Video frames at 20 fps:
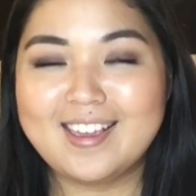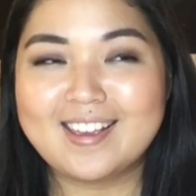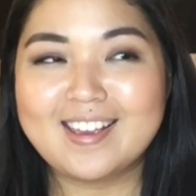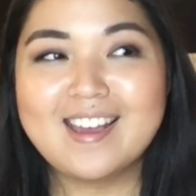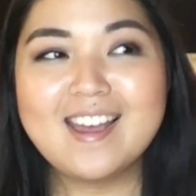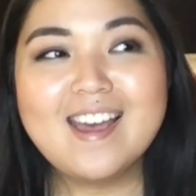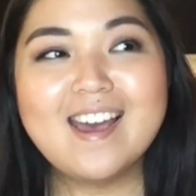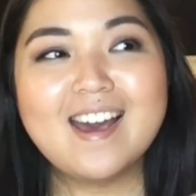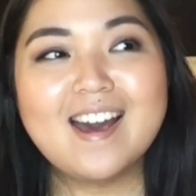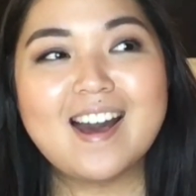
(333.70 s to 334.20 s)
like
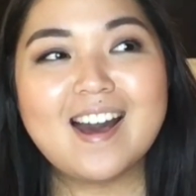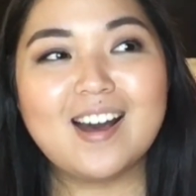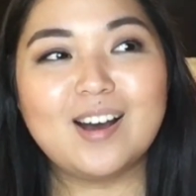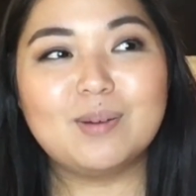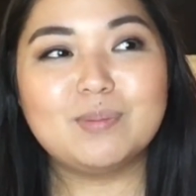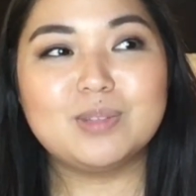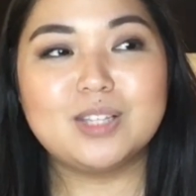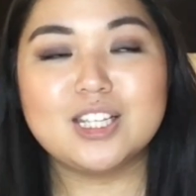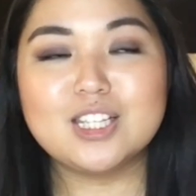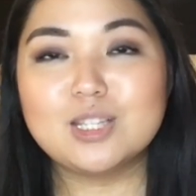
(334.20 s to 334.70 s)

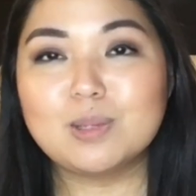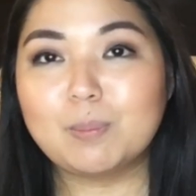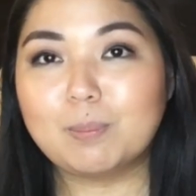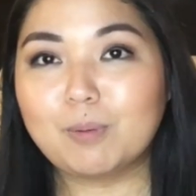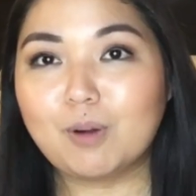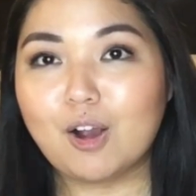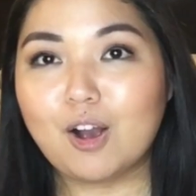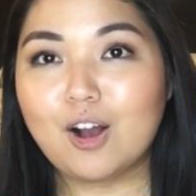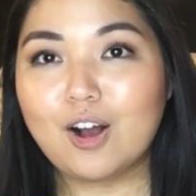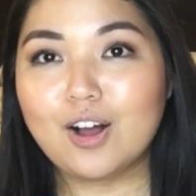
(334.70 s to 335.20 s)
um, this
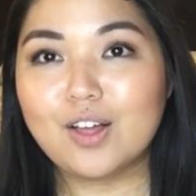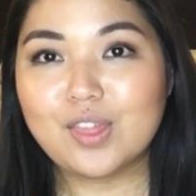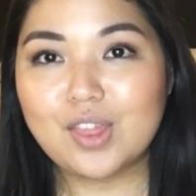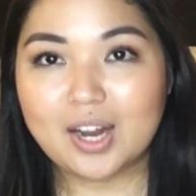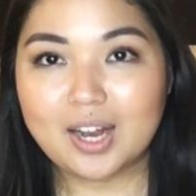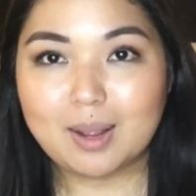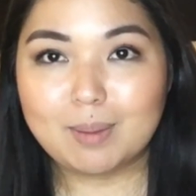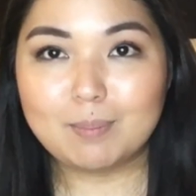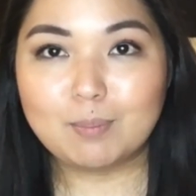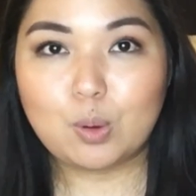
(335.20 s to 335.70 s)
bra
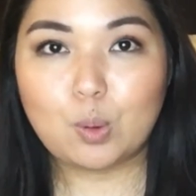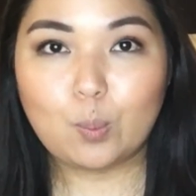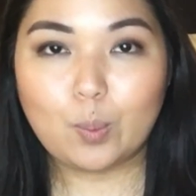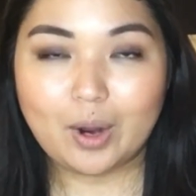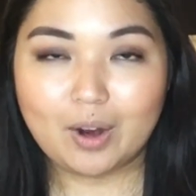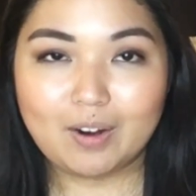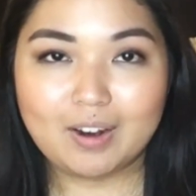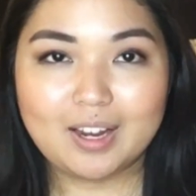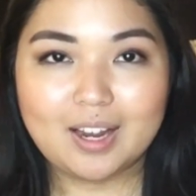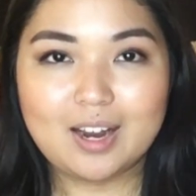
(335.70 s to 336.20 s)
that I'm
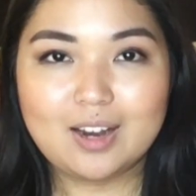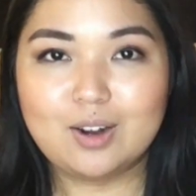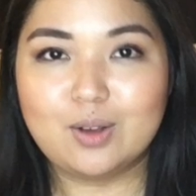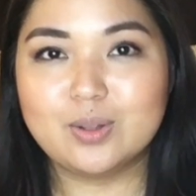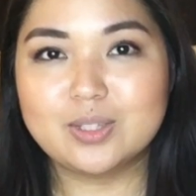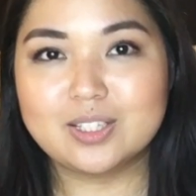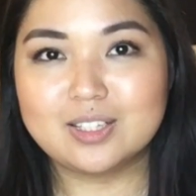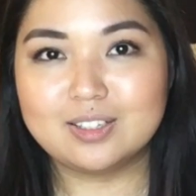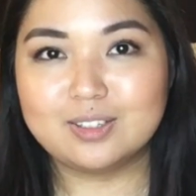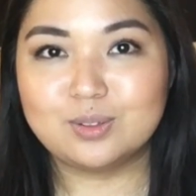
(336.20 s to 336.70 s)
wearing, I know
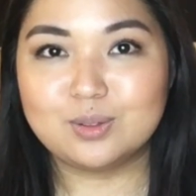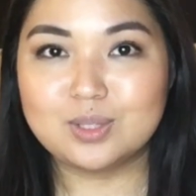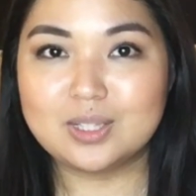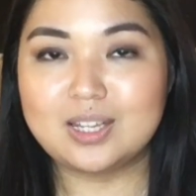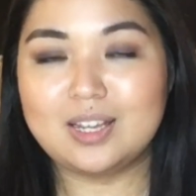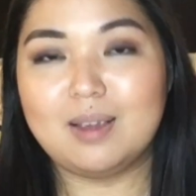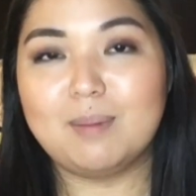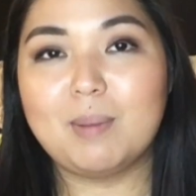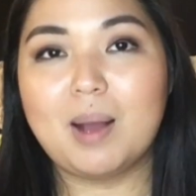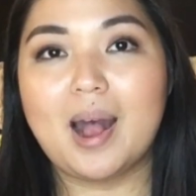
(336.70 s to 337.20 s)
it's a little
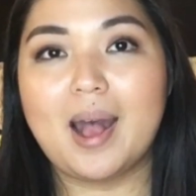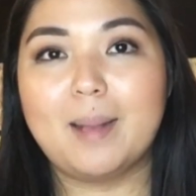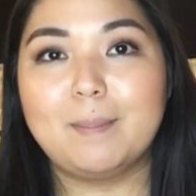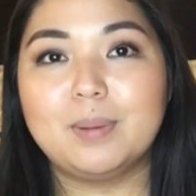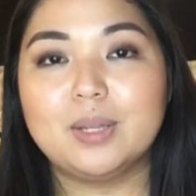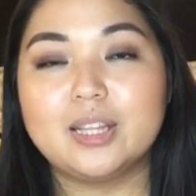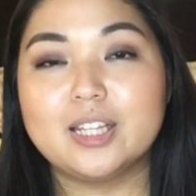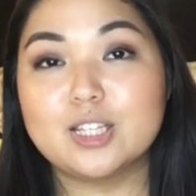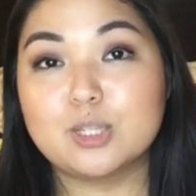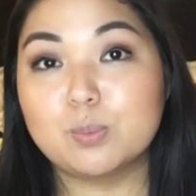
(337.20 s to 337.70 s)
TMI,
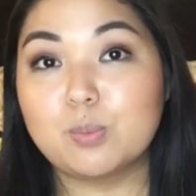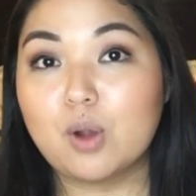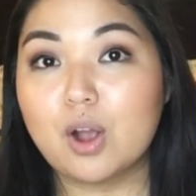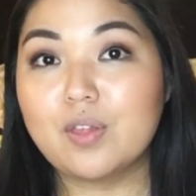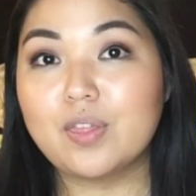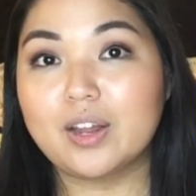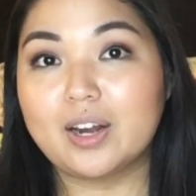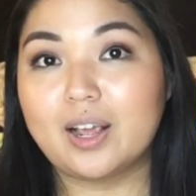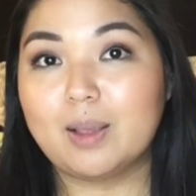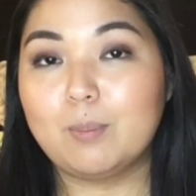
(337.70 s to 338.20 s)
but this
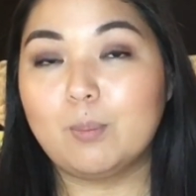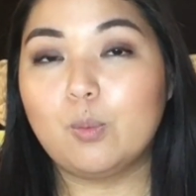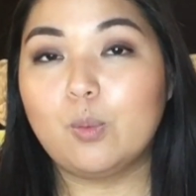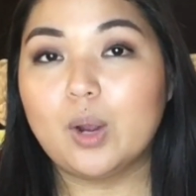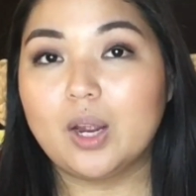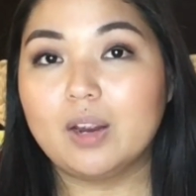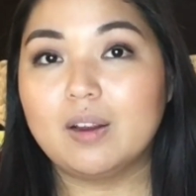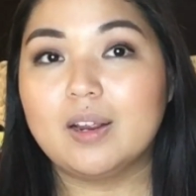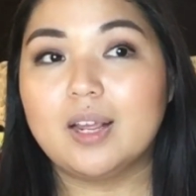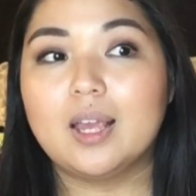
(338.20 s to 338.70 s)
bra that I'm
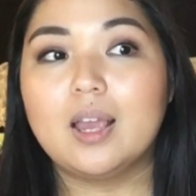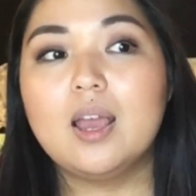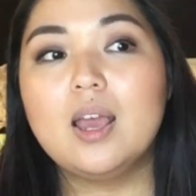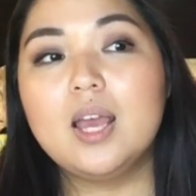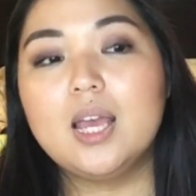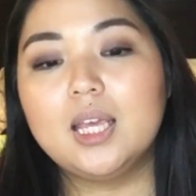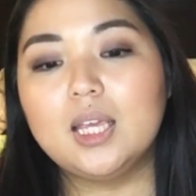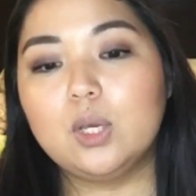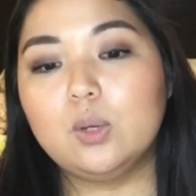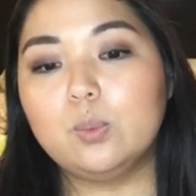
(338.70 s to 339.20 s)
wearing,
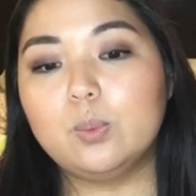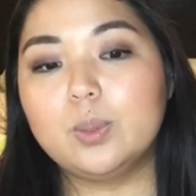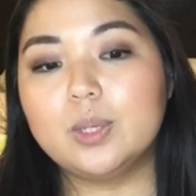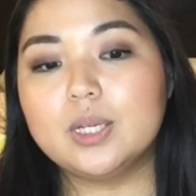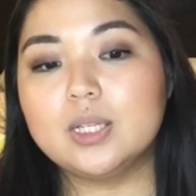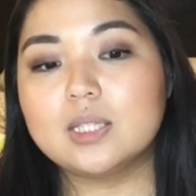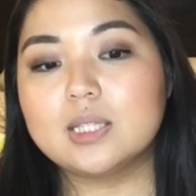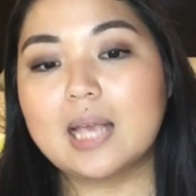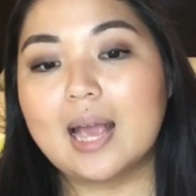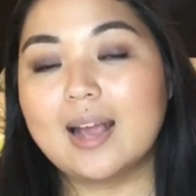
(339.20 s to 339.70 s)
it
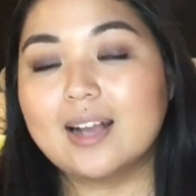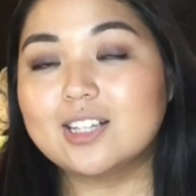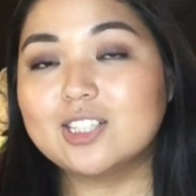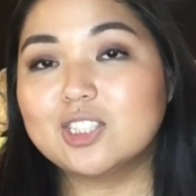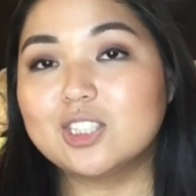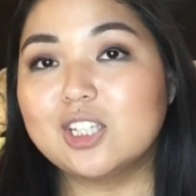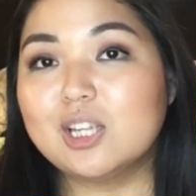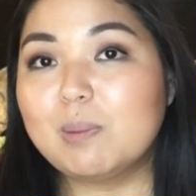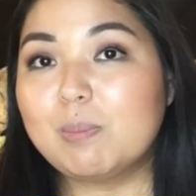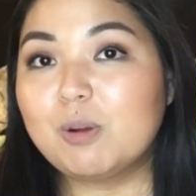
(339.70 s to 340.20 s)
was
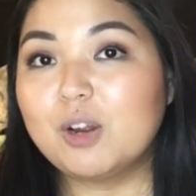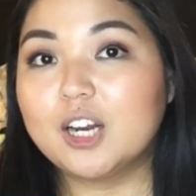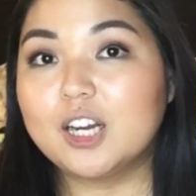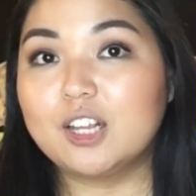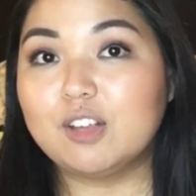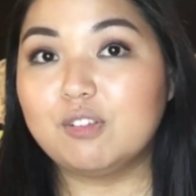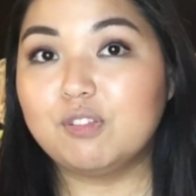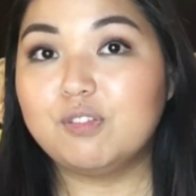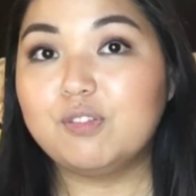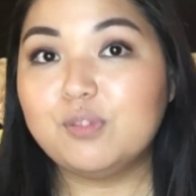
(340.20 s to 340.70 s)
actually
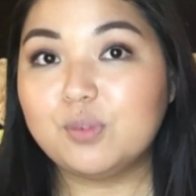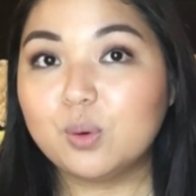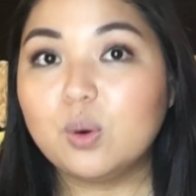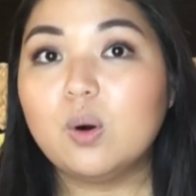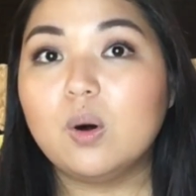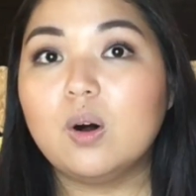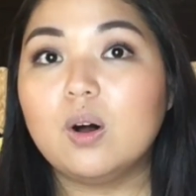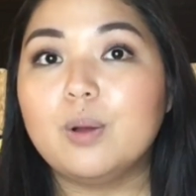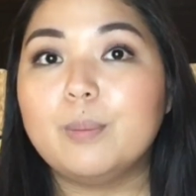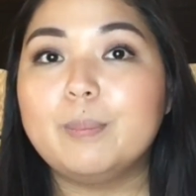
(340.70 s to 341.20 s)
pretty
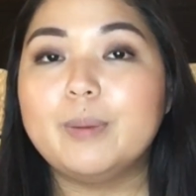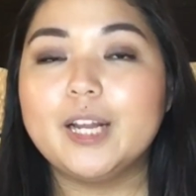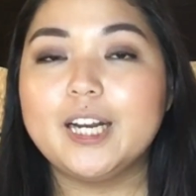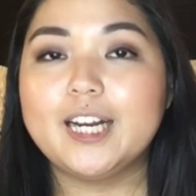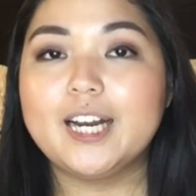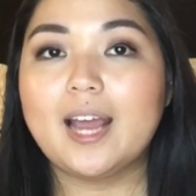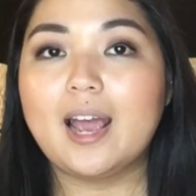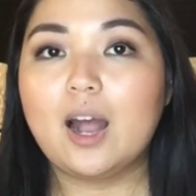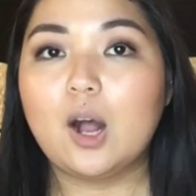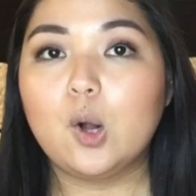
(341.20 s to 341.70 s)
full, but
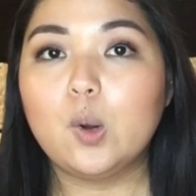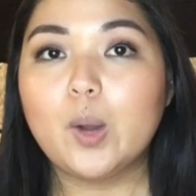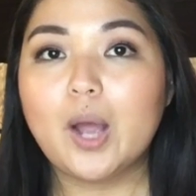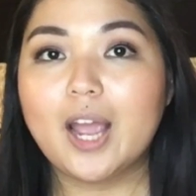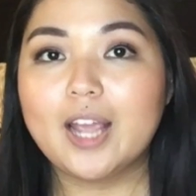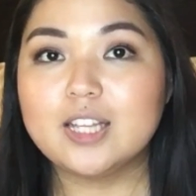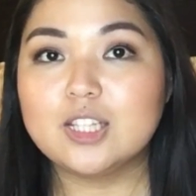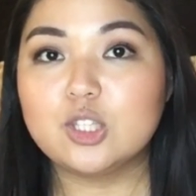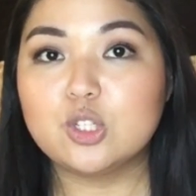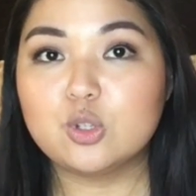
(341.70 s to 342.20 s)
now
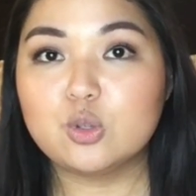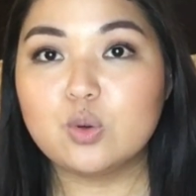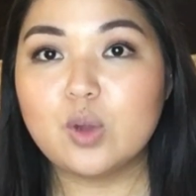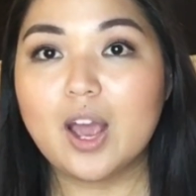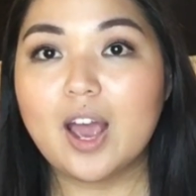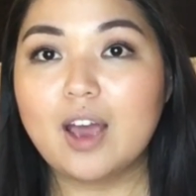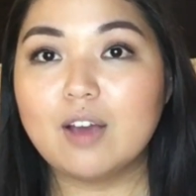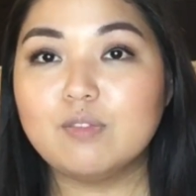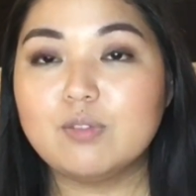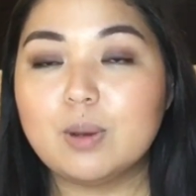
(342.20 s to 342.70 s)
I do
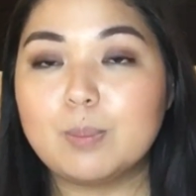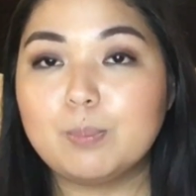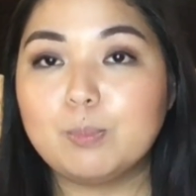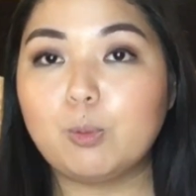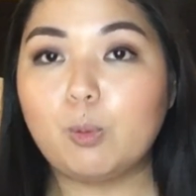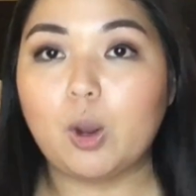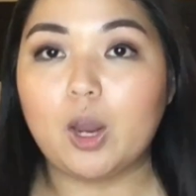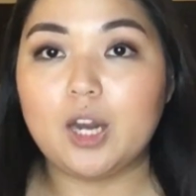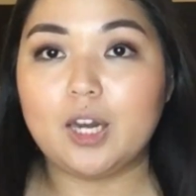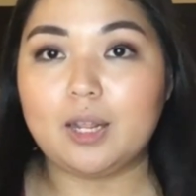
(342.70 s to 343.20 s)
have
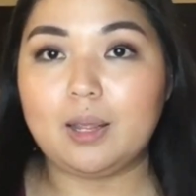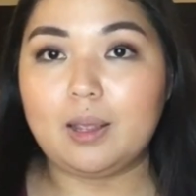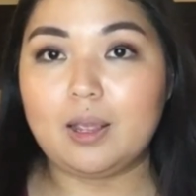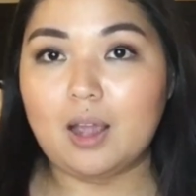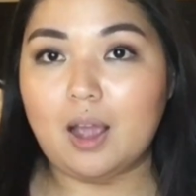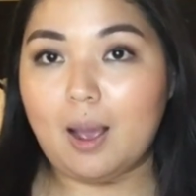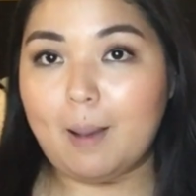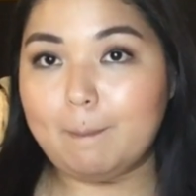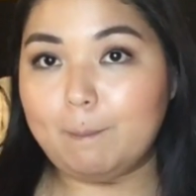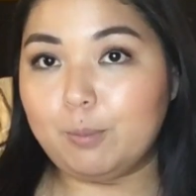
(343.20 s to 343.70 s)
pretty
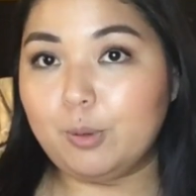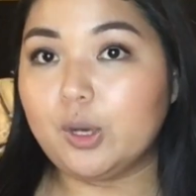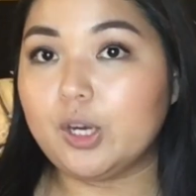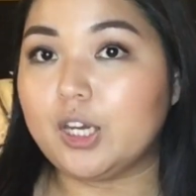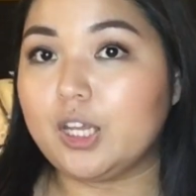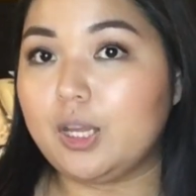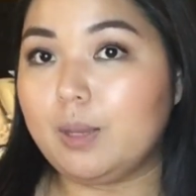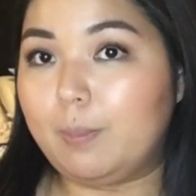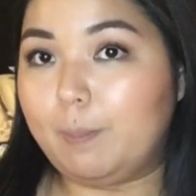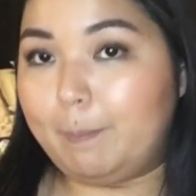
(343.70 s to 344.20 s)
a
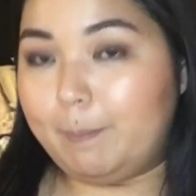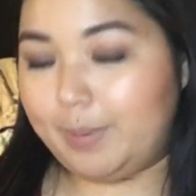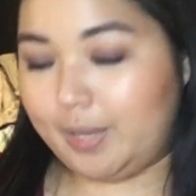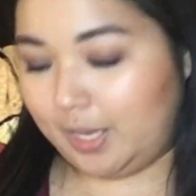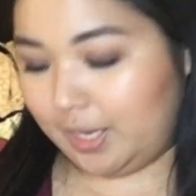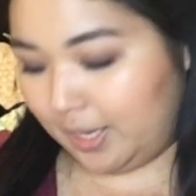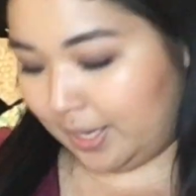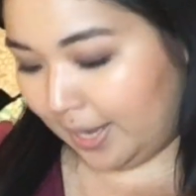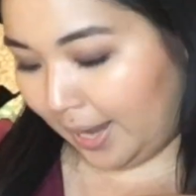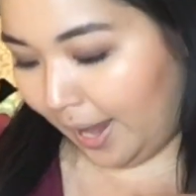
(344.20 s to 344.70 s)
pretty
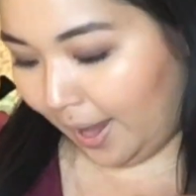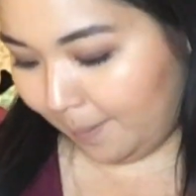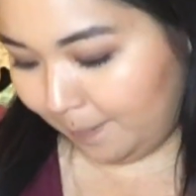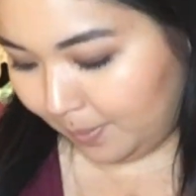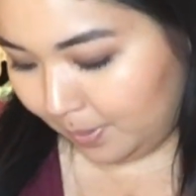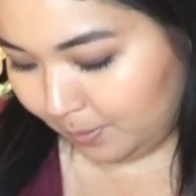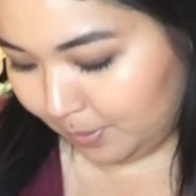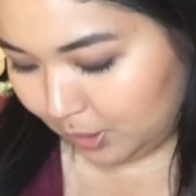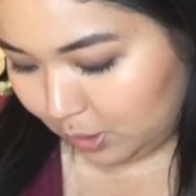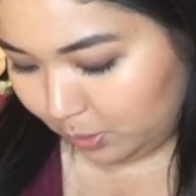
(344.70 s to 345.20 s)
big
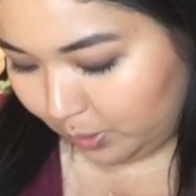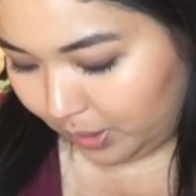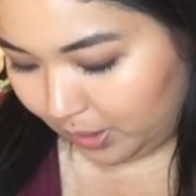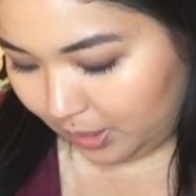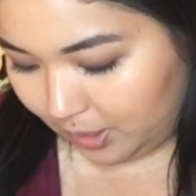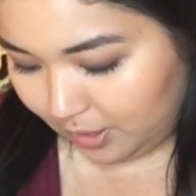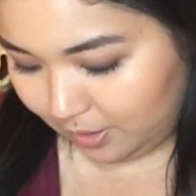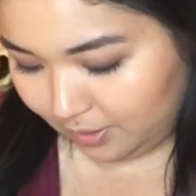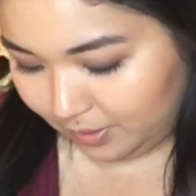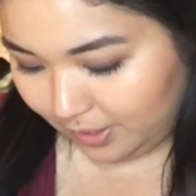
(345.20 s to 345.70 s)
gap in between
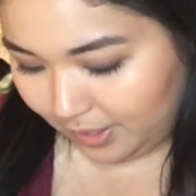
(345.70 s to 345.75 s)
here.